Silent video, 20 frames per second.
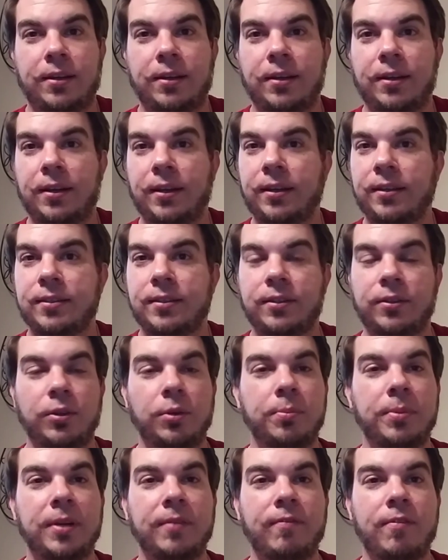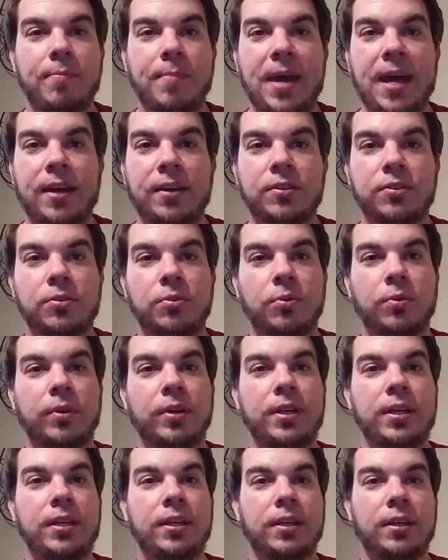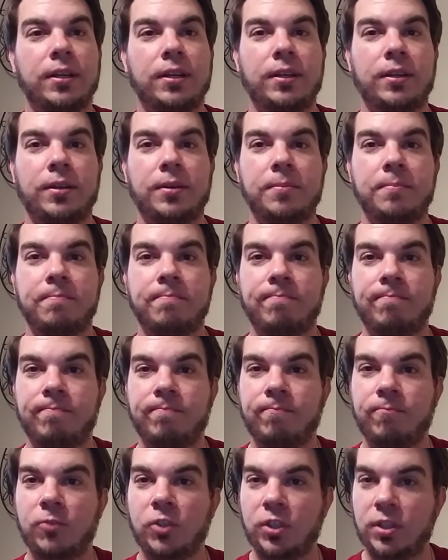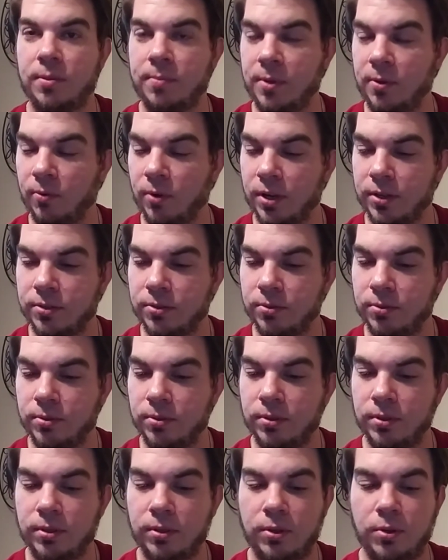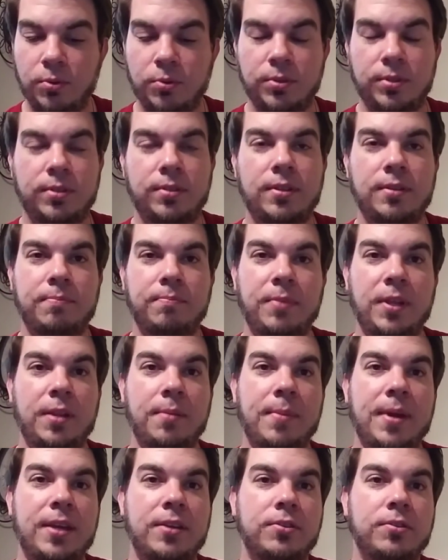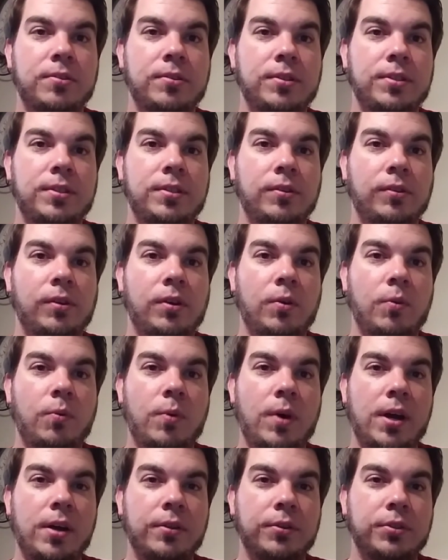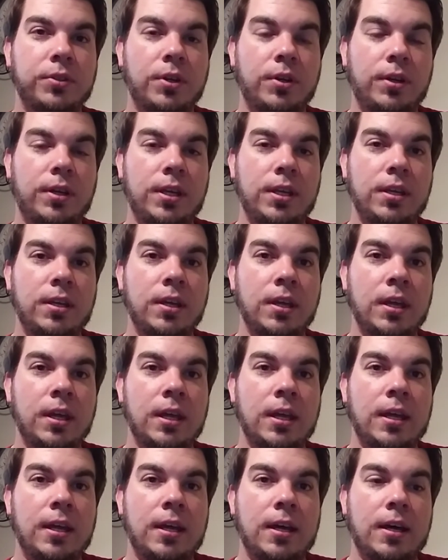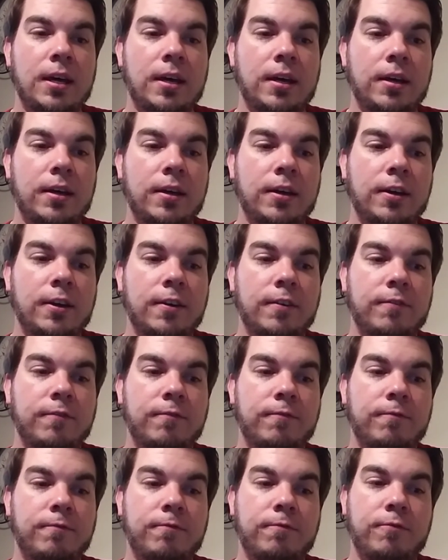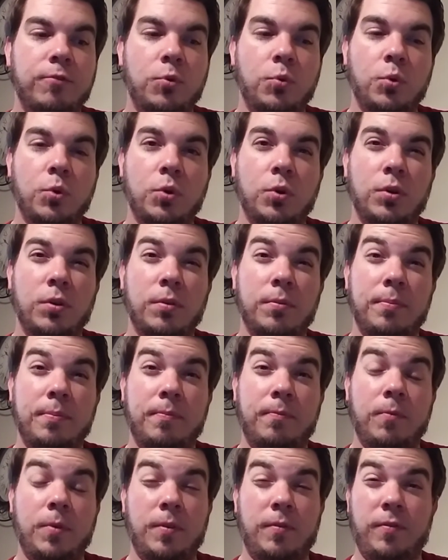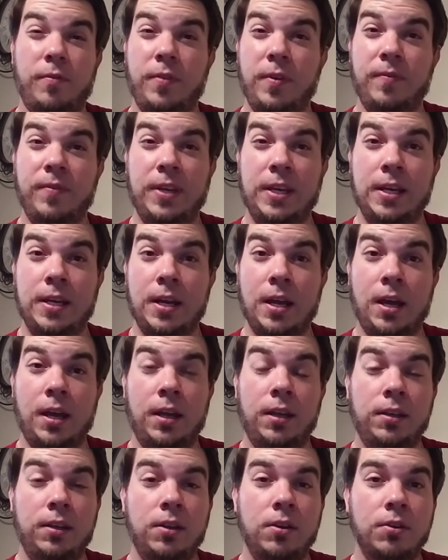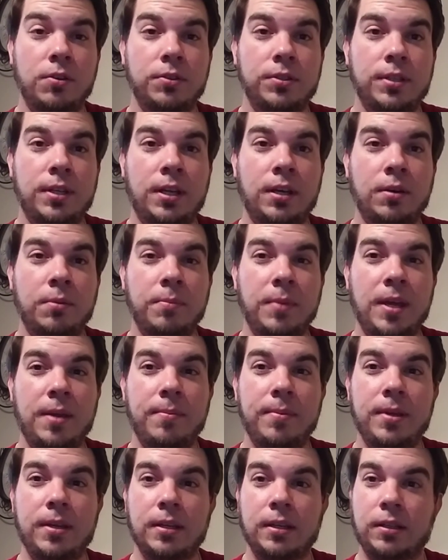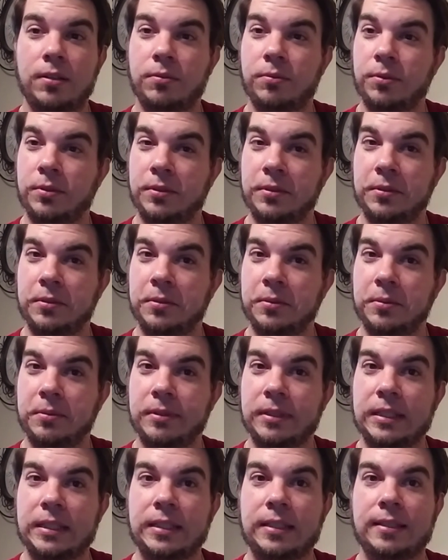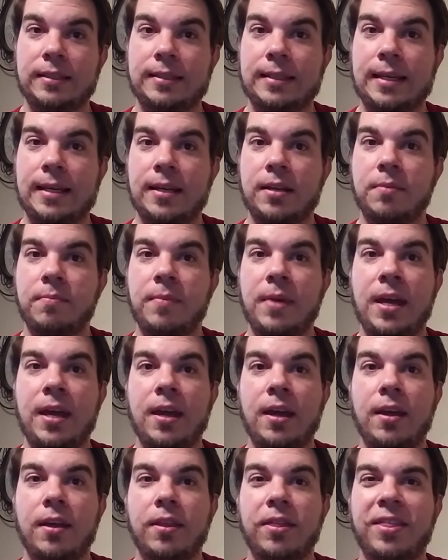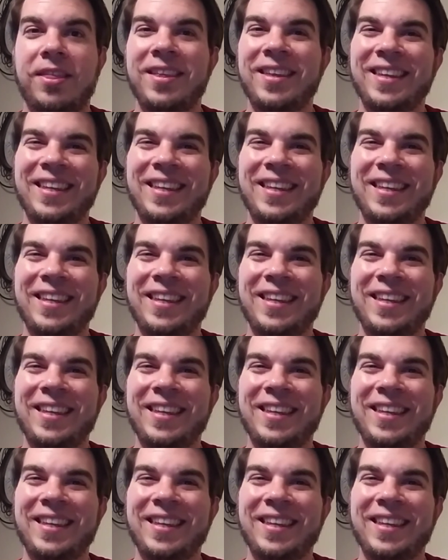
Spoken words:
I guess a little bit of the backstory. Jimmy Russell, who's been the master distiller at Wild Turkey for, 59 years now, maybe? I don't know exact math